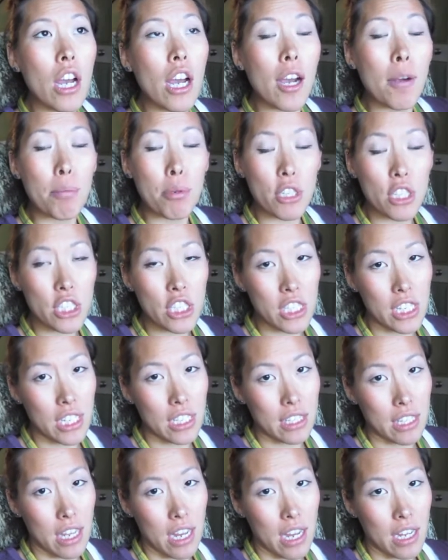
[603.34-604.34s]

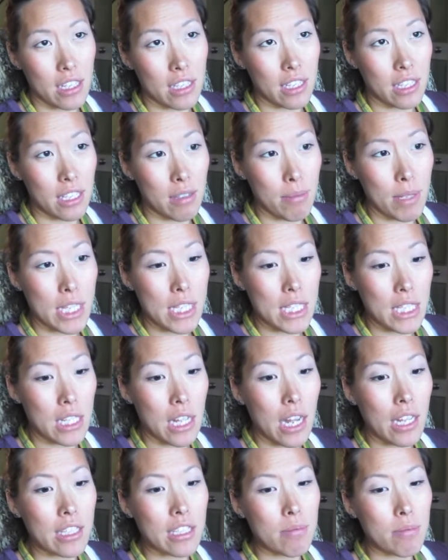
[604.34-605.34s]
appreciate that like it means a
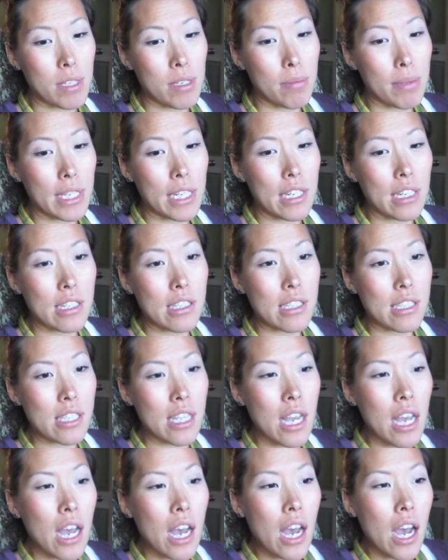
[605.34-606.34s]
lot to me because
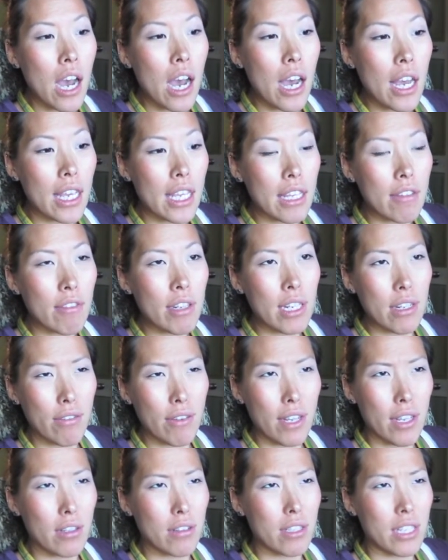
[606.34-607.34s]
even if
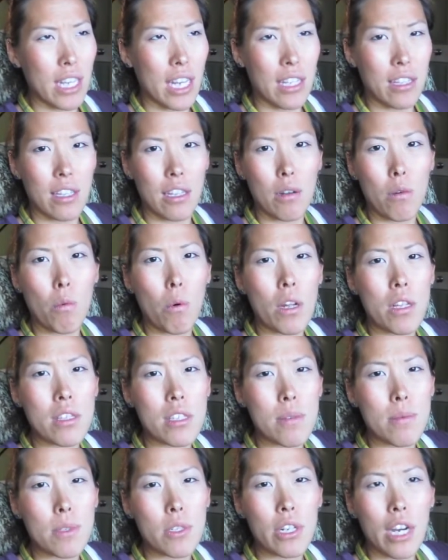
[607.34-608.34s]
I only had like one
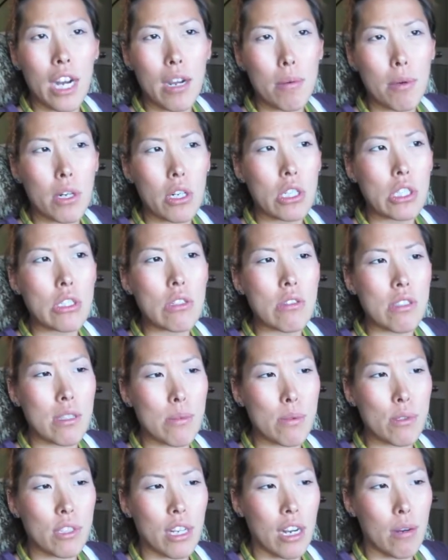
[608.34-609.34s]
subscriber or two
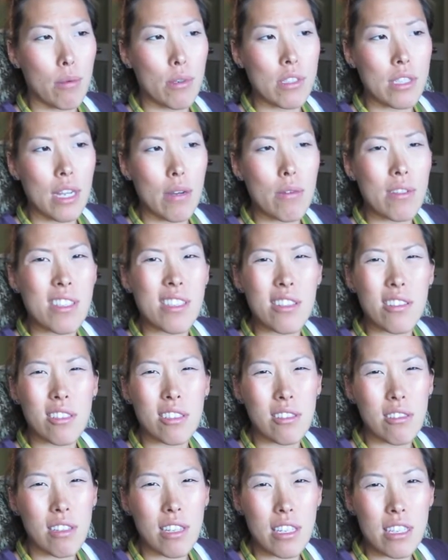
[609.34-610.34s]
subscribers I would still
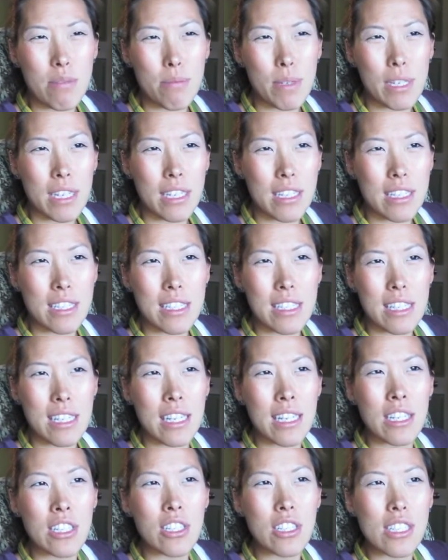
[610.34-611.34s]
do this because
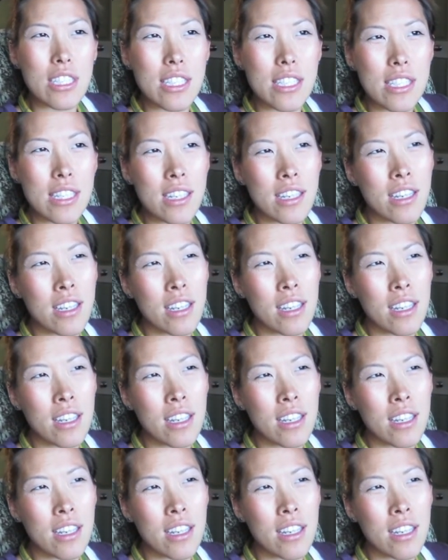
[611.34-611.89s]
just